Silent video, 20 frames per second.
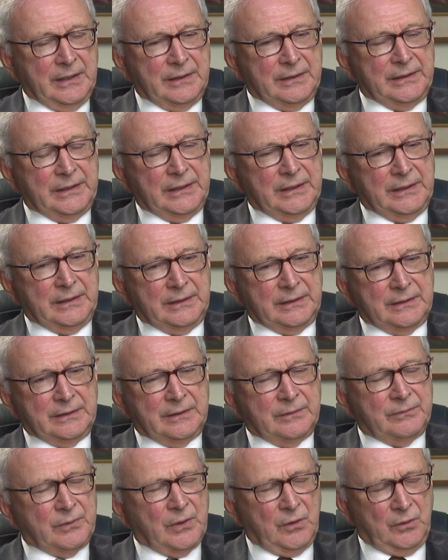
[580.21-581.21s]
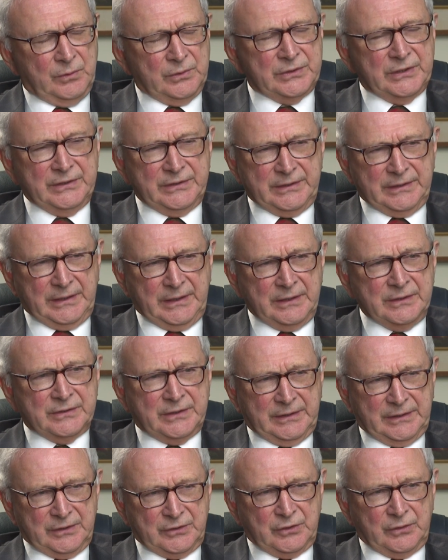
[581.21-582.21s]
The homelessness is
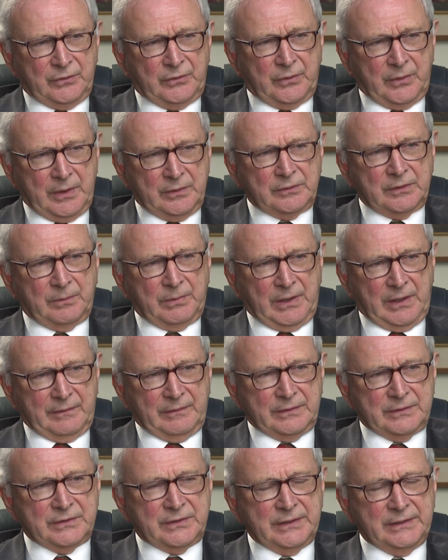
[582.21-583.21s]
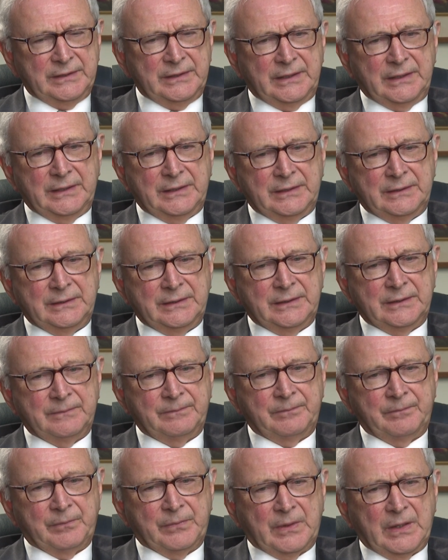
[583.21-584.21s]
an issue throughout the province,
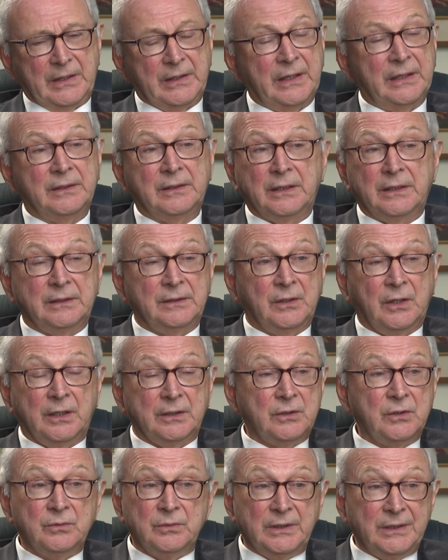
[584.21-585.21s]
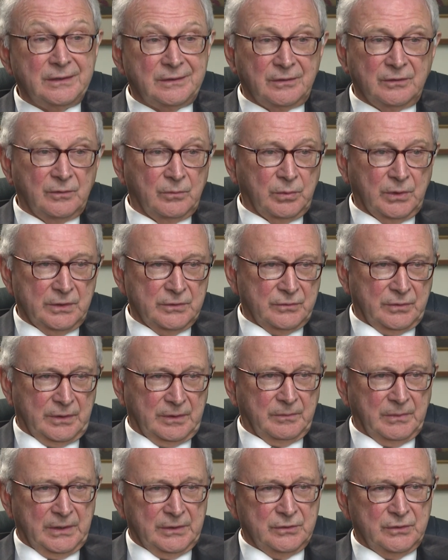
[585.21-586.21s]
and not unique to New
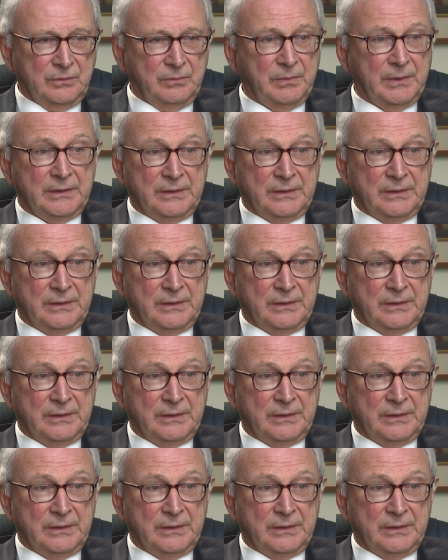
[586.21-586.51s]
Brunswick, mind you,